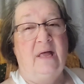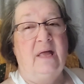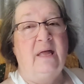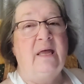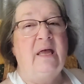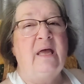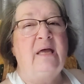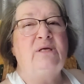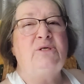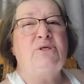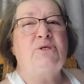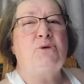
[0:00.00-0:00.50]

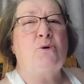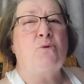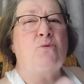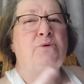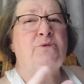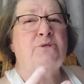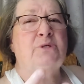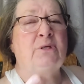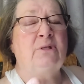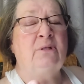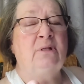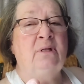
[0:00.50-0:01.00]
Okay, so it
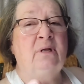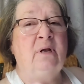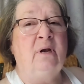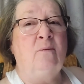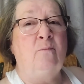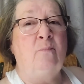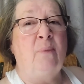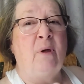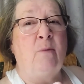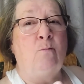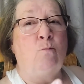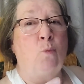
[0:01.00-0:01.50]
was a little
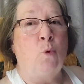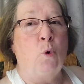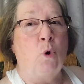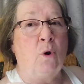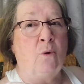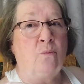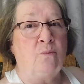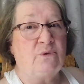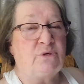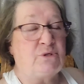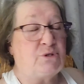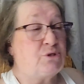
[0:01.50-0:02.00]
bit more
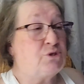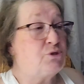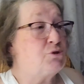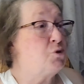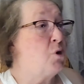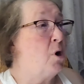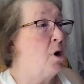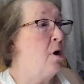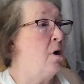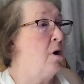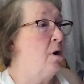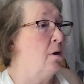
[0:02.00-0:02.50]
of a
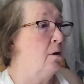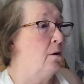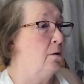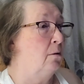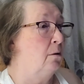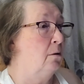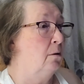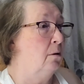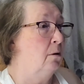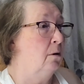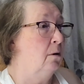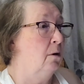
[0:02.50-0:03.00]
struggle
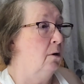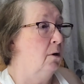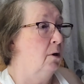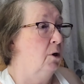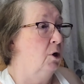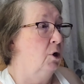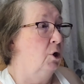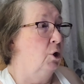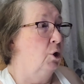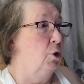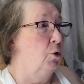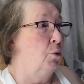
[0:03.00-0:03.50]

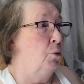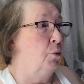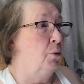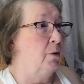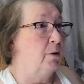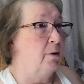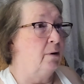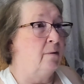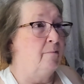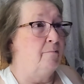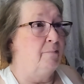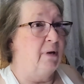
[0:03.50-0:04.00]
for
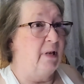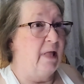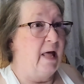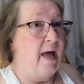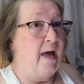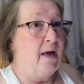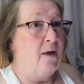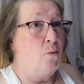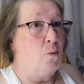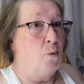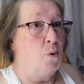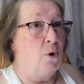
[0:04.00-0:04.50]
a
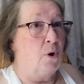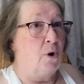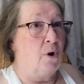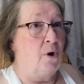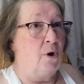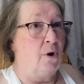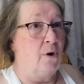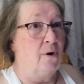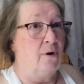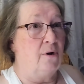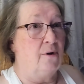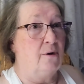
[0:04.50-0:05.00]
black
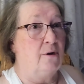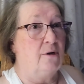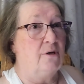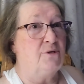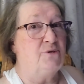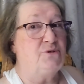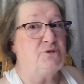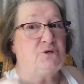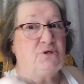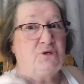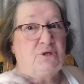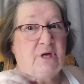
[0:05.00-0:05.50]
worker
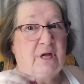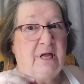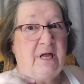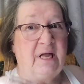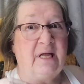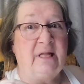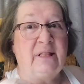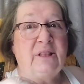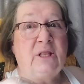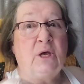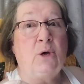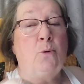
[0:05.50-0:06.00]
to
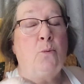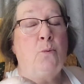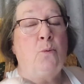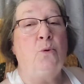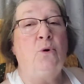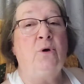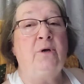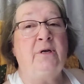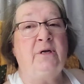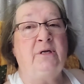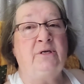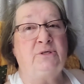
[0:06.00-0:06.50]
get their
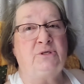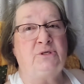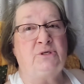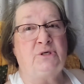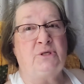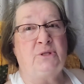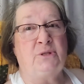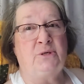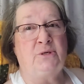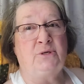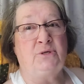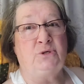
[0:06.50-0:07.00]
foot into
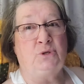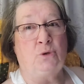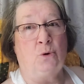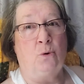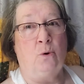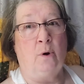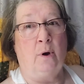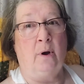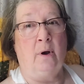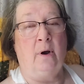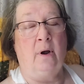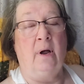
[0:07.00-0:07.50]
the
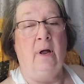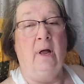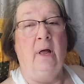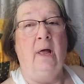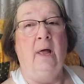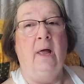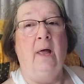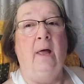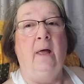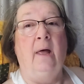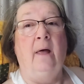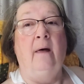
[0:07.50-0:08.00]
door,
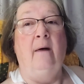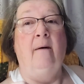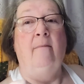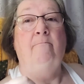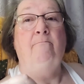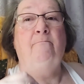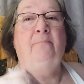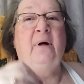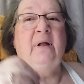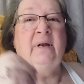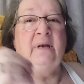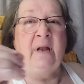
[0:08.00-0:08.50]

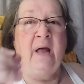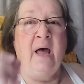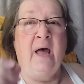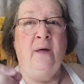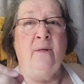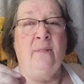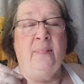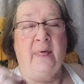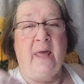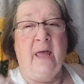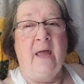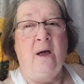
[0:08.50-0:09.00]
but now
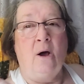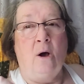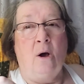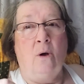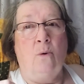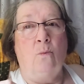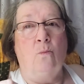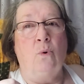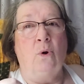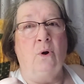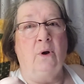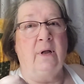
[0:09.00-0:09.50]
they are
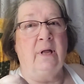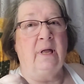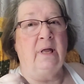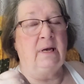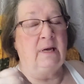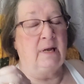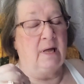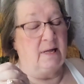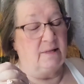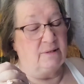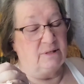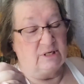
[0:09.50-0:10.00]
working
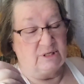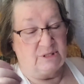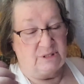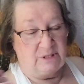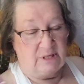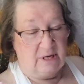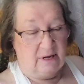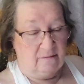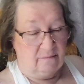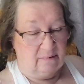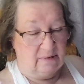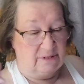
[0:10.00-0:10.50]
at this
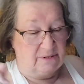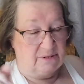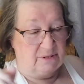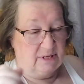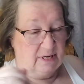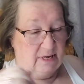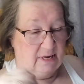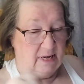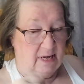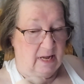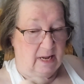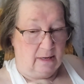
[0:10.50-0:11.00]

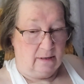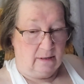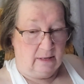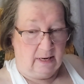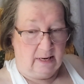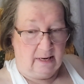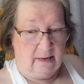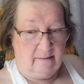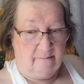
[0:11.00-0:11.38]
ABC Accounting